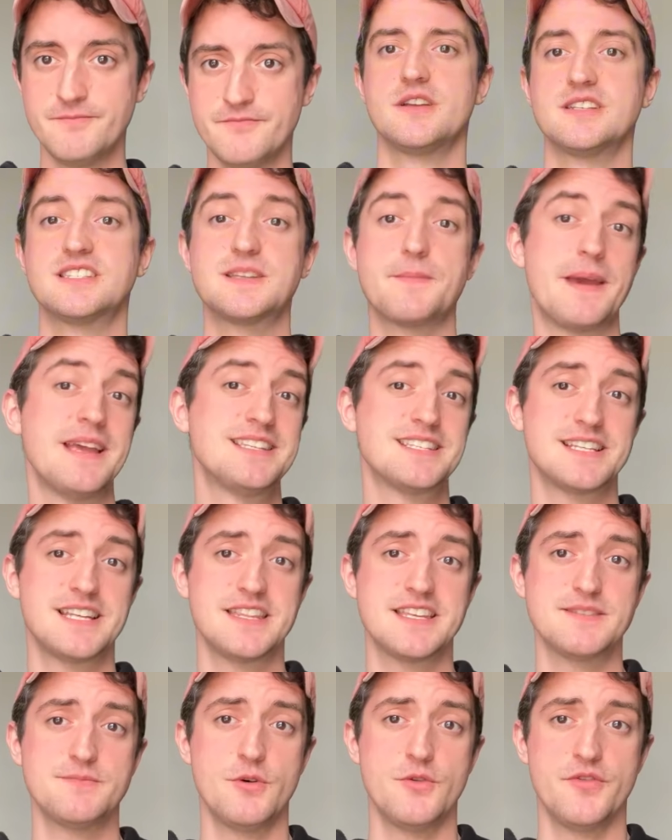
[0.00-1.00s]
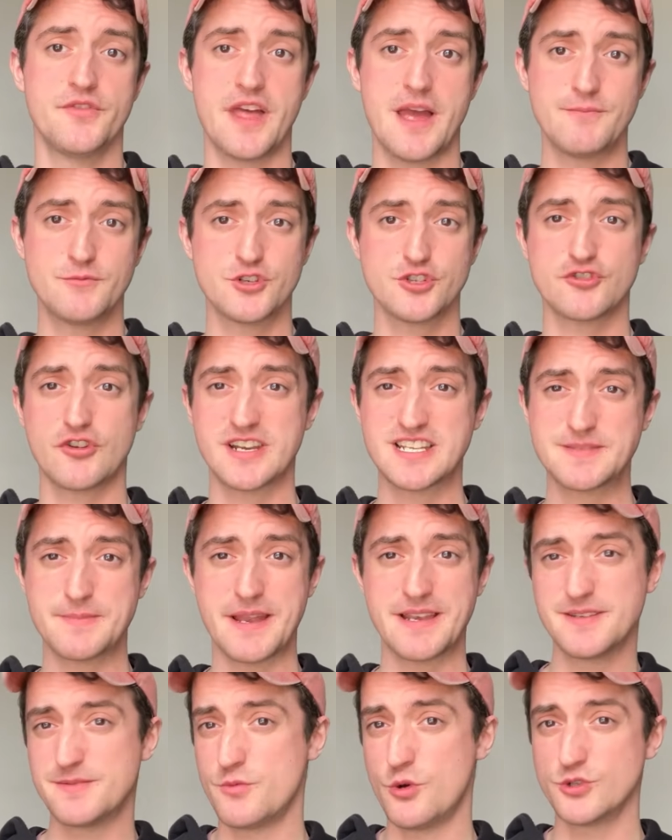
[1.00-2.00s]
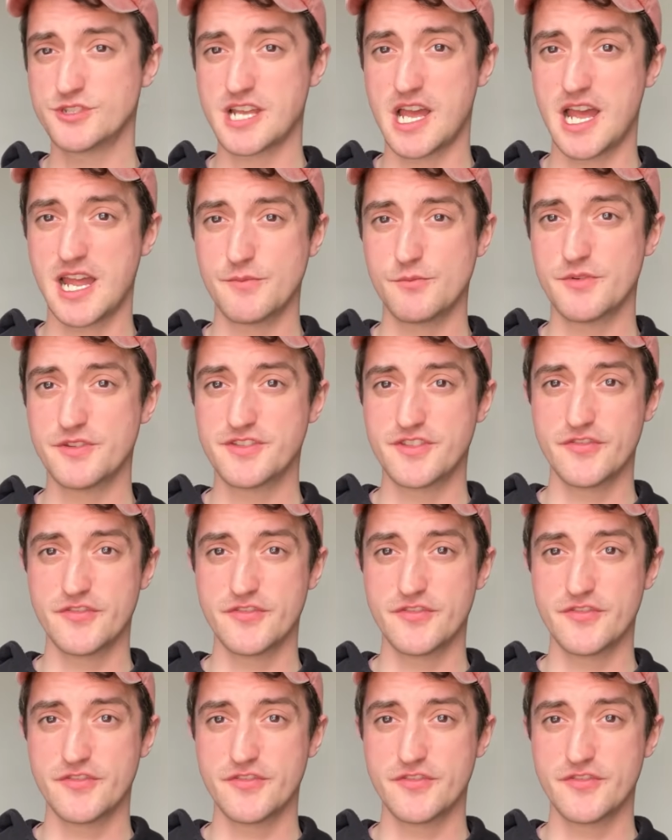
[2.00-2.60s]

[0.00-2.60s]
So basically this month, I'm just trying to spend more time with